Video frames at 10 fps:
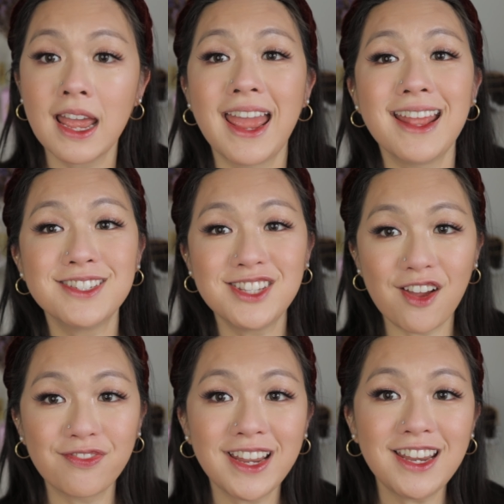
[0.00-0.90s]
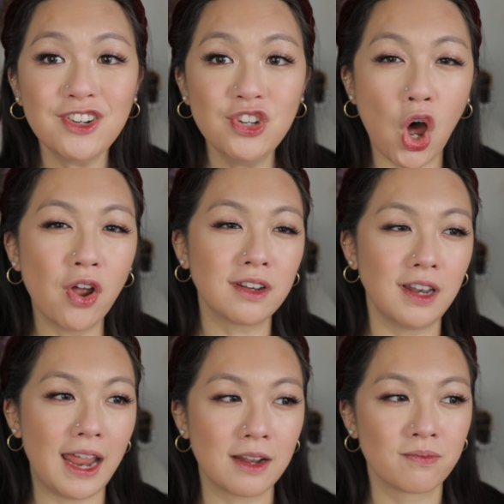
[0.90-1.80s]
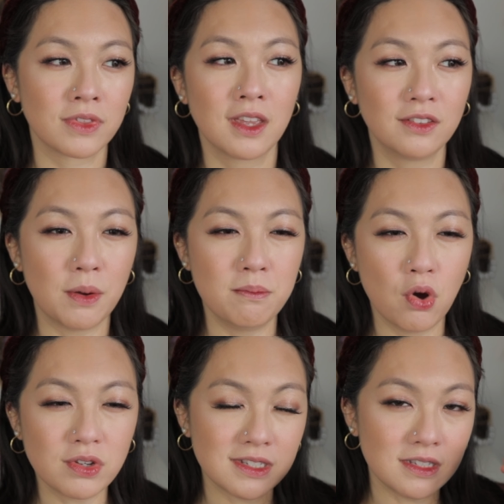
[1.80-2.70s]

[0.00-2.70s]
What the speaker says: It's definitely not like the most